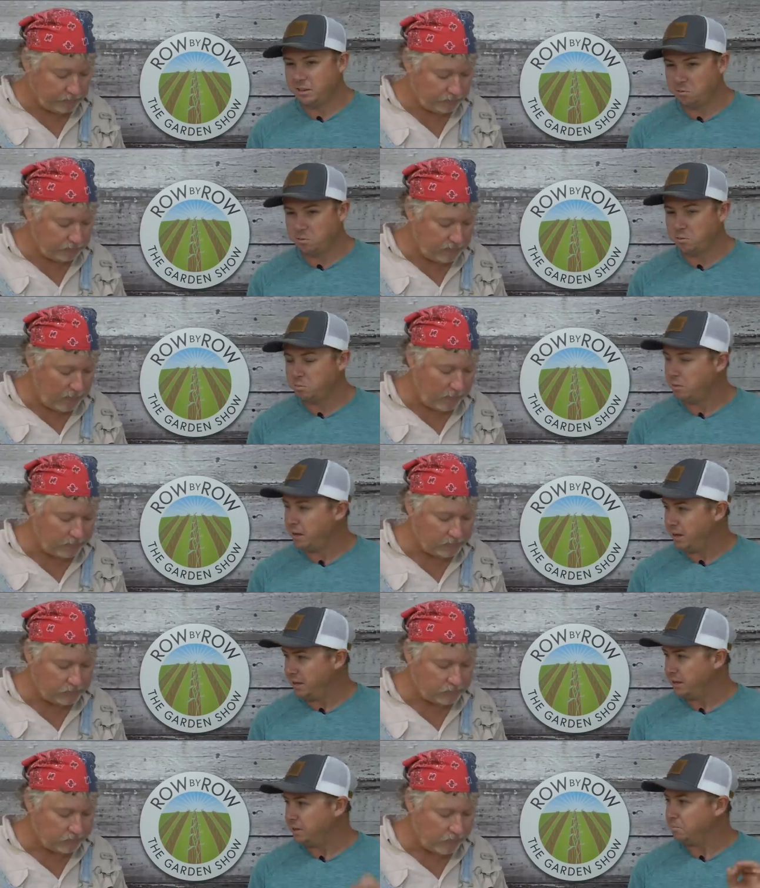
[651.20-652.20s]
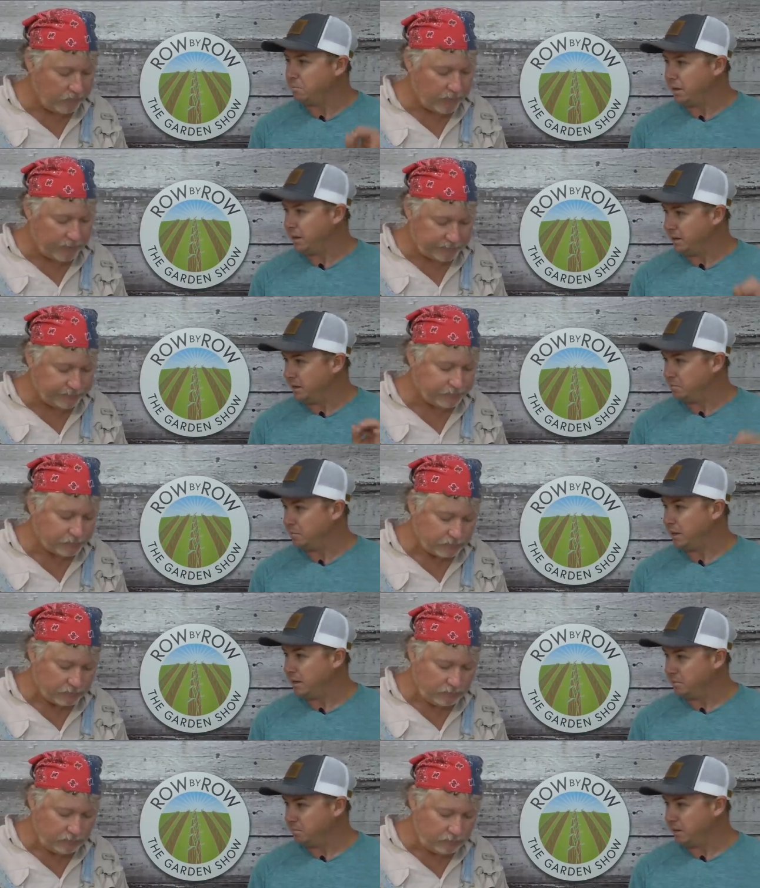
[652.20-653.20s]
Speaker 1: it will make and make and
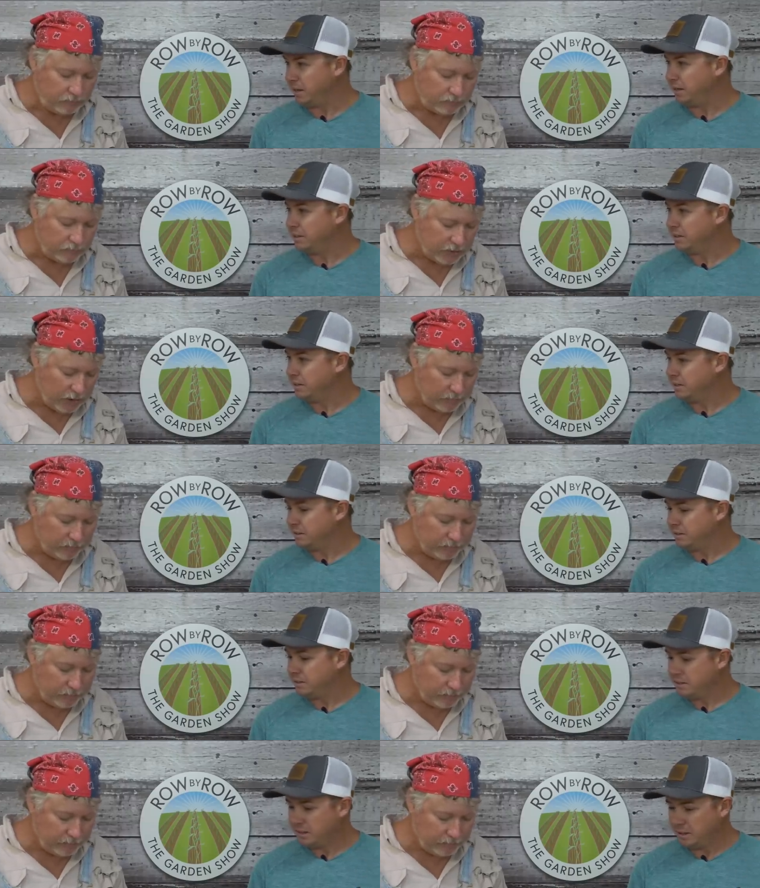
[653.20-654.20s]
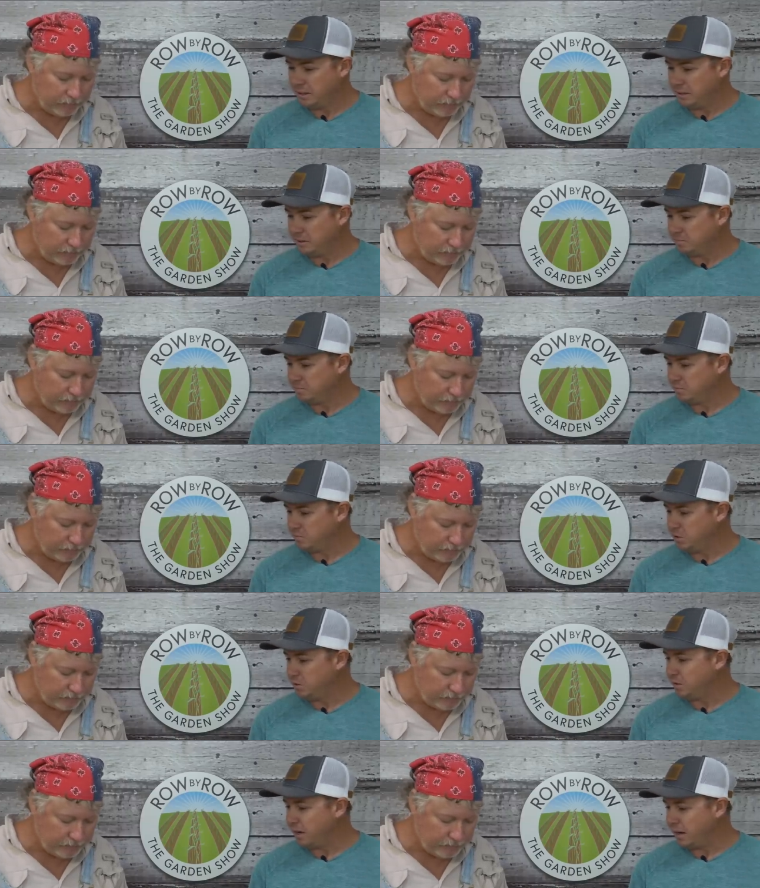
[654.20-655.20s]
make and make. Yep. Um,
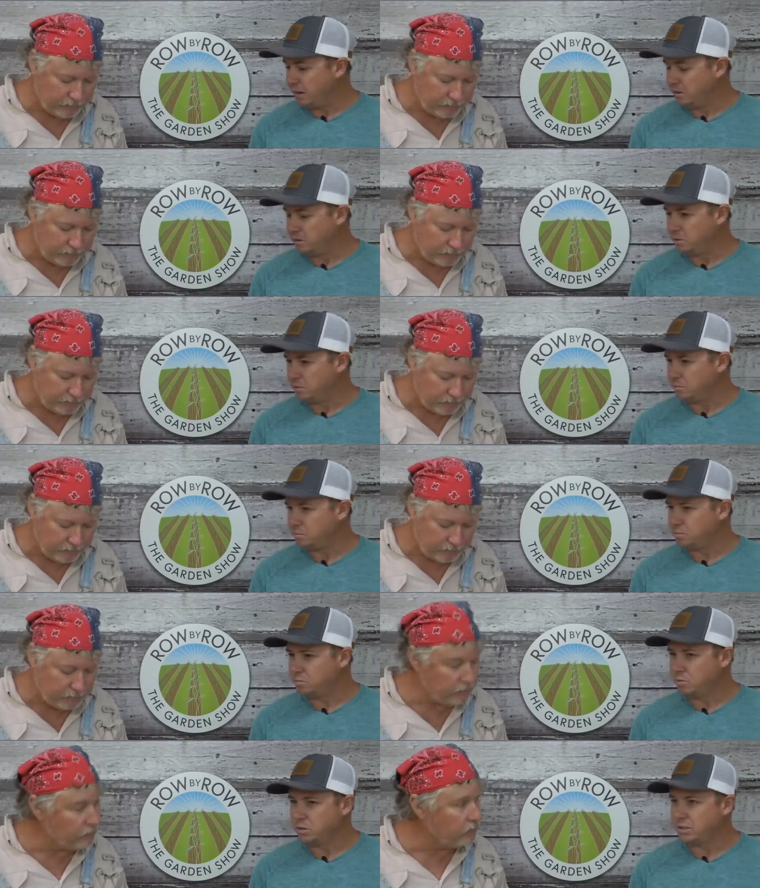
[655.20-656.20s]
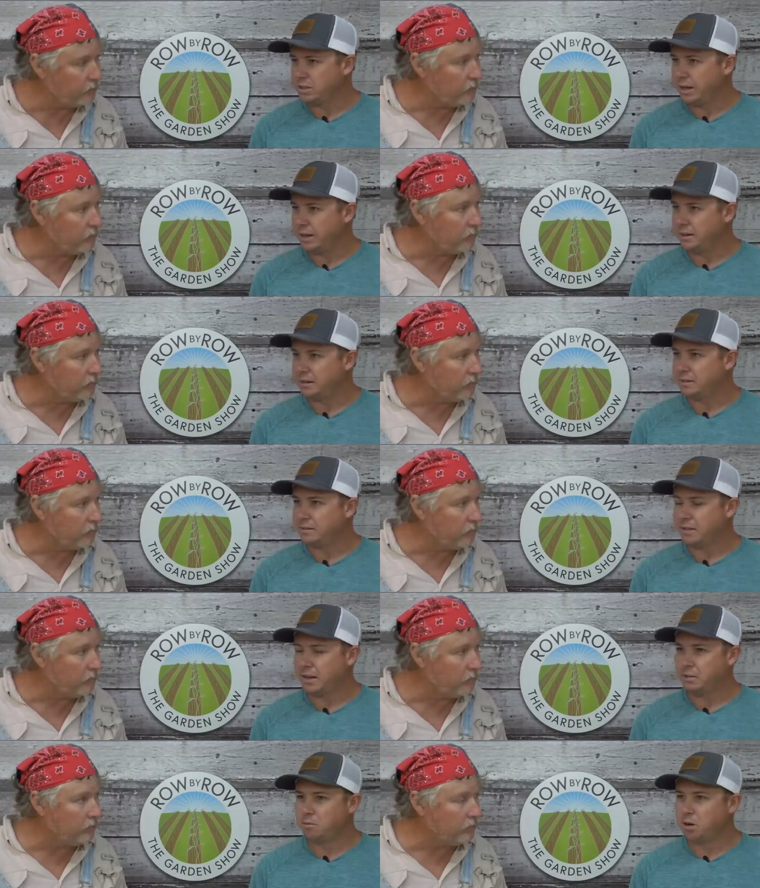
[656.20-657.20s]
you've got a little, what's that?
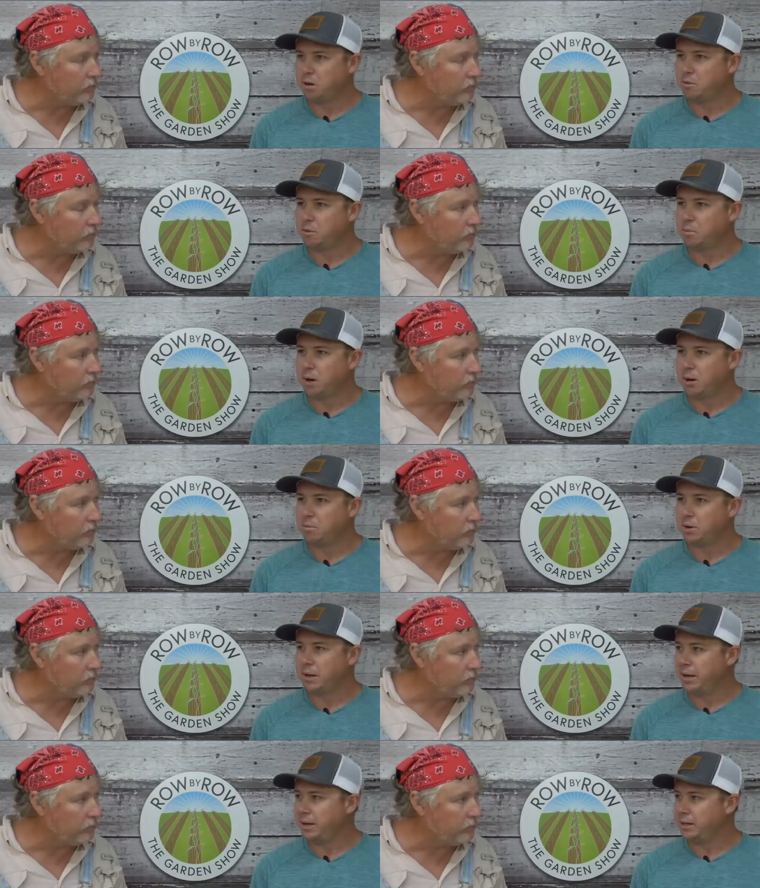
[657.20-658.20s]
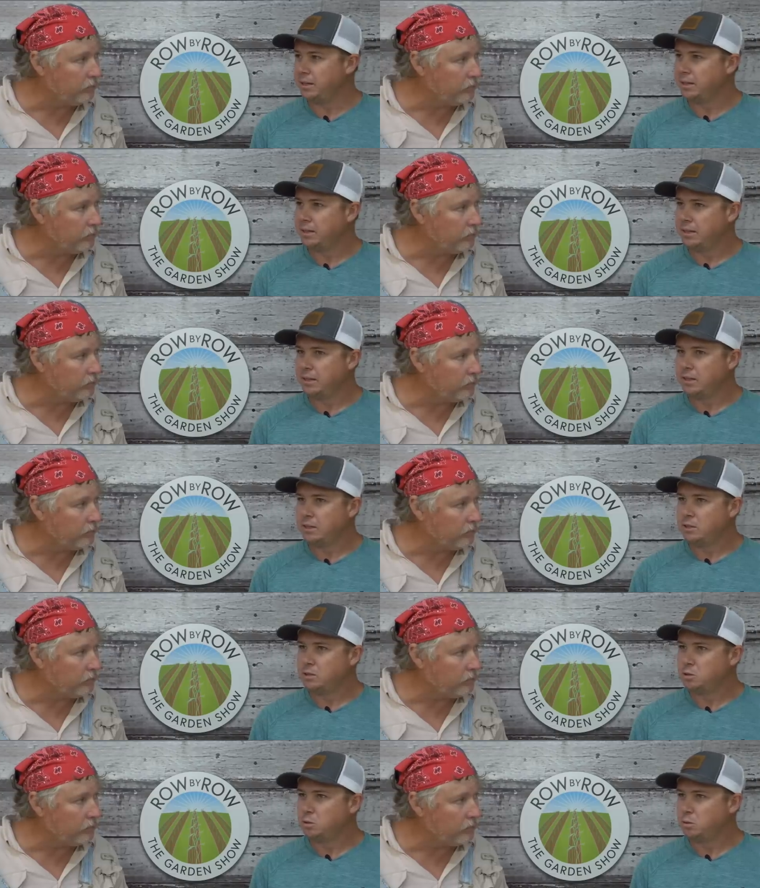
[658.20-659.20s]
That row probably ain't
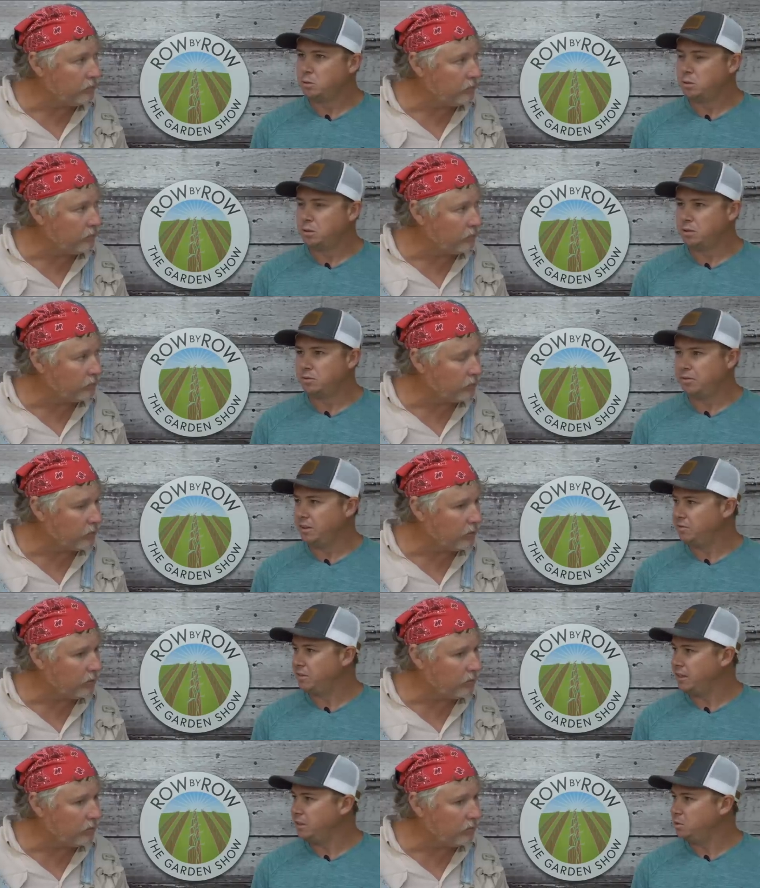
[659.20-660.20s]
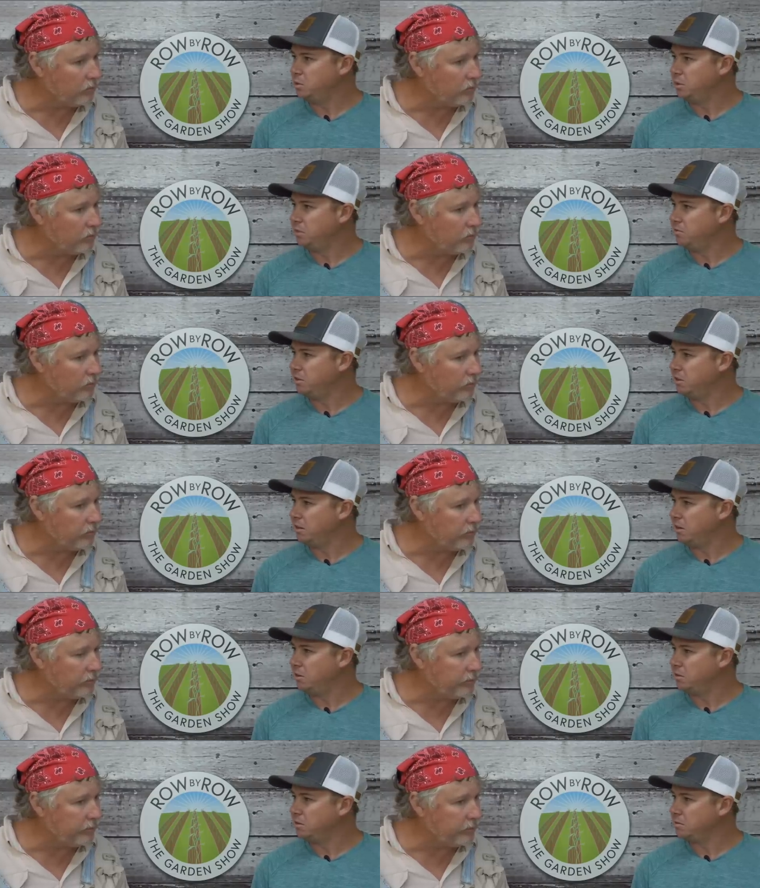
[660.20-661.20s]
tw- 15, 20 foot
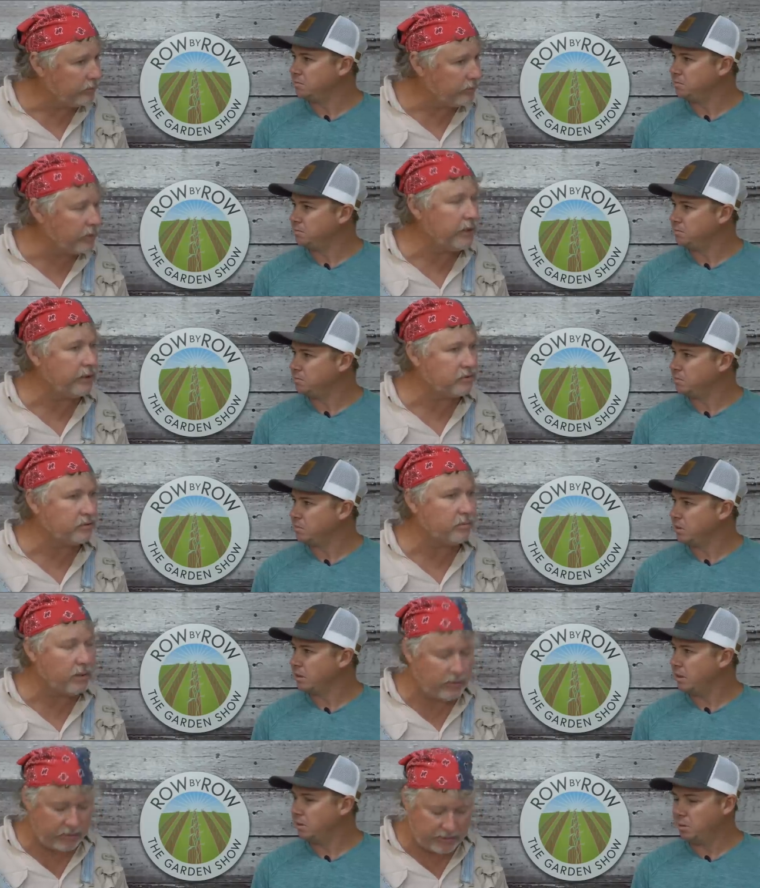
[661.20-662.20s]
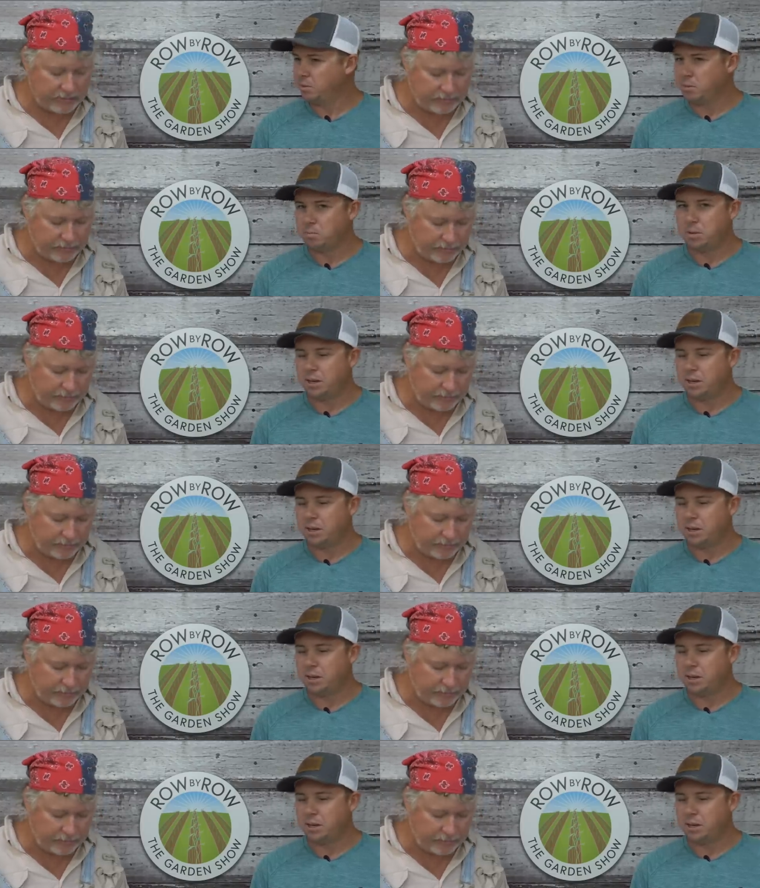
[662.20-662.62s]
long.
Speaker 2: Yeah, something like that. We've been